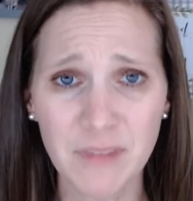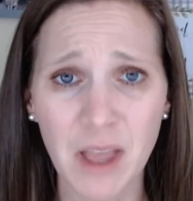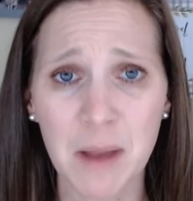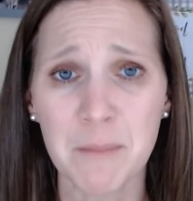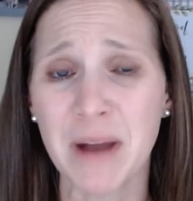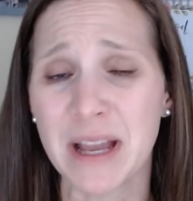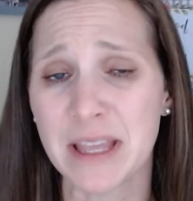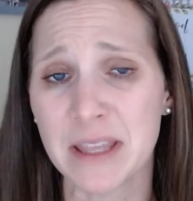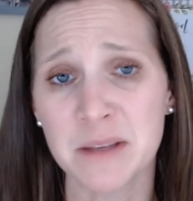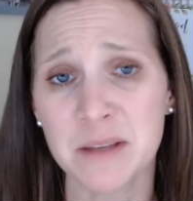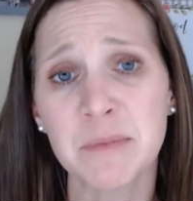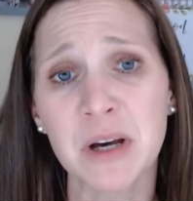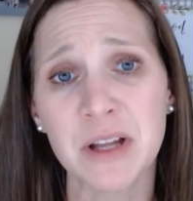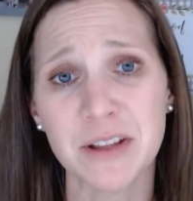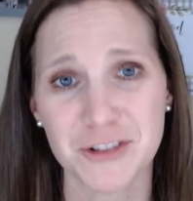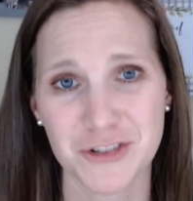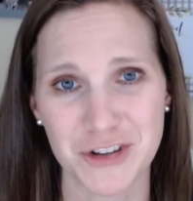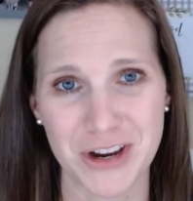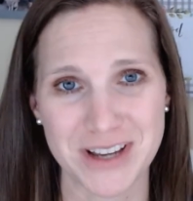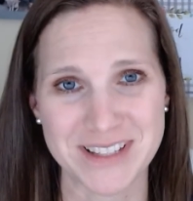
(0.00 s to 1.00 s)
My email
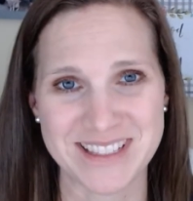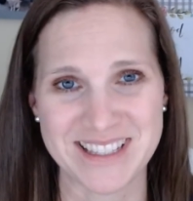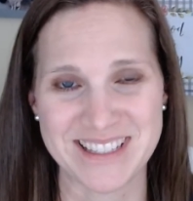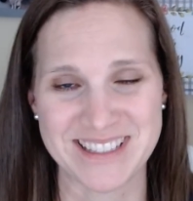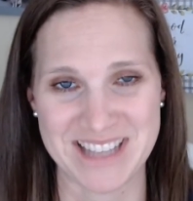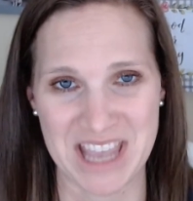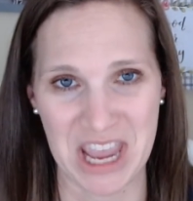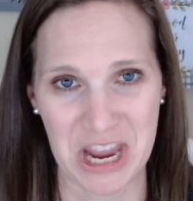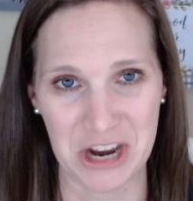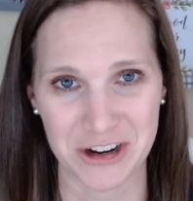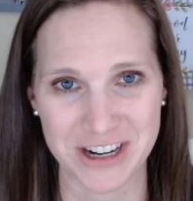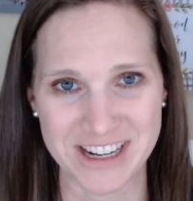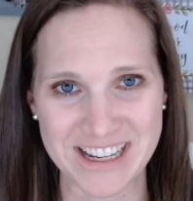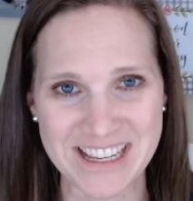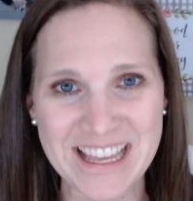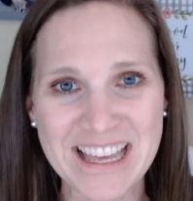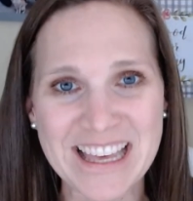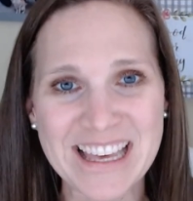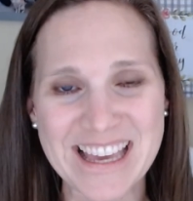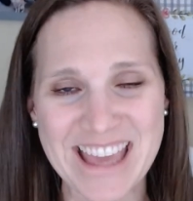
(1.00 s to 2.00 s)
address is Kerri,
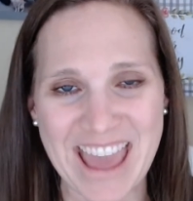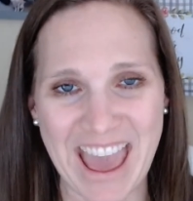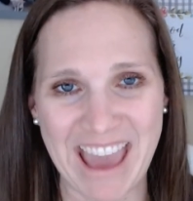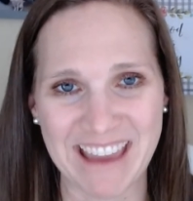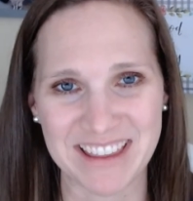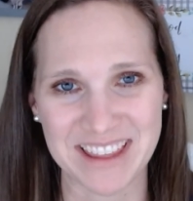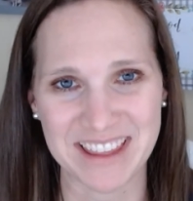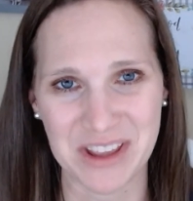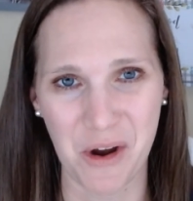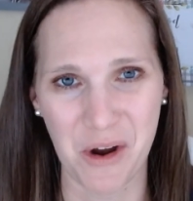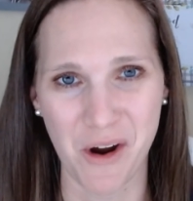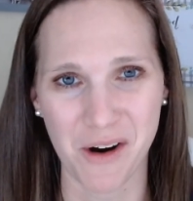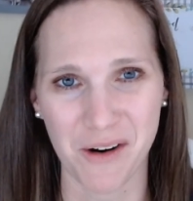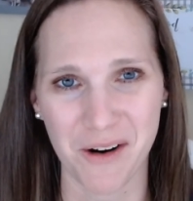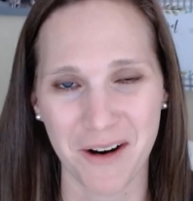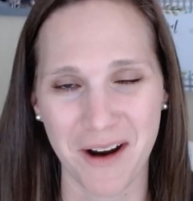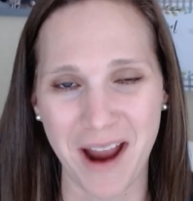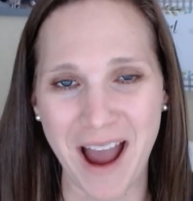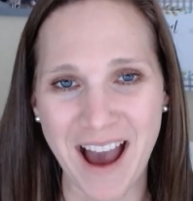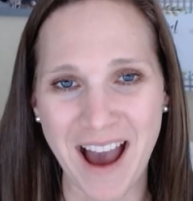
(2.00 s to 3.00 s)
Kerri,
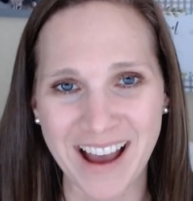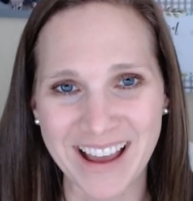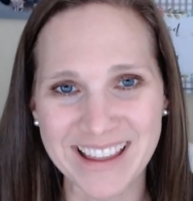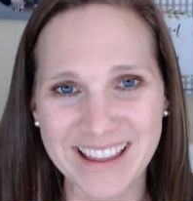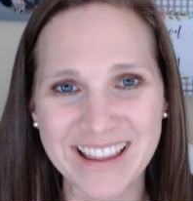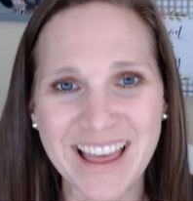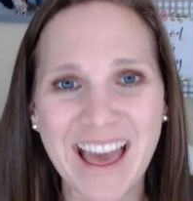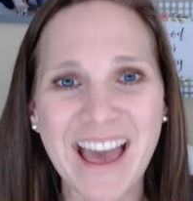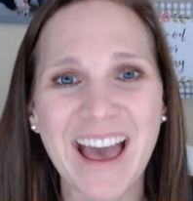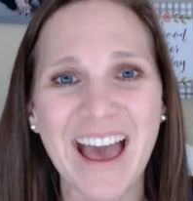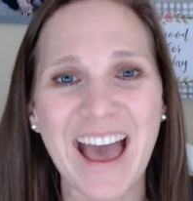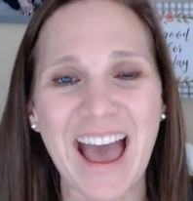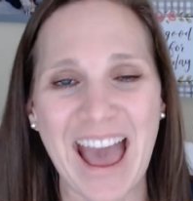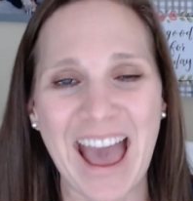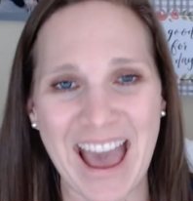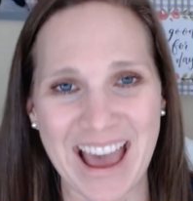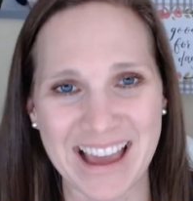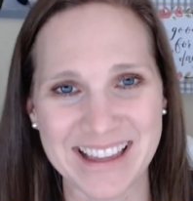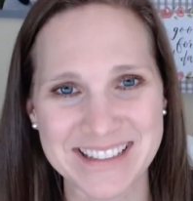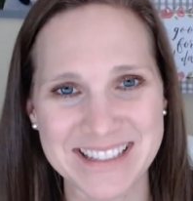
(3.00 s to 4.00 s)

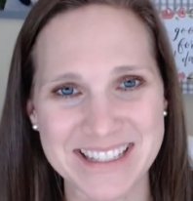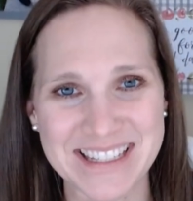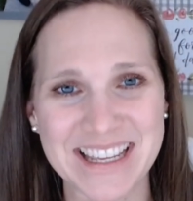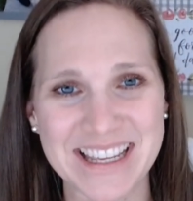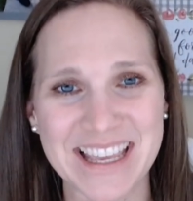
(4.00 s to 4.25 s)
at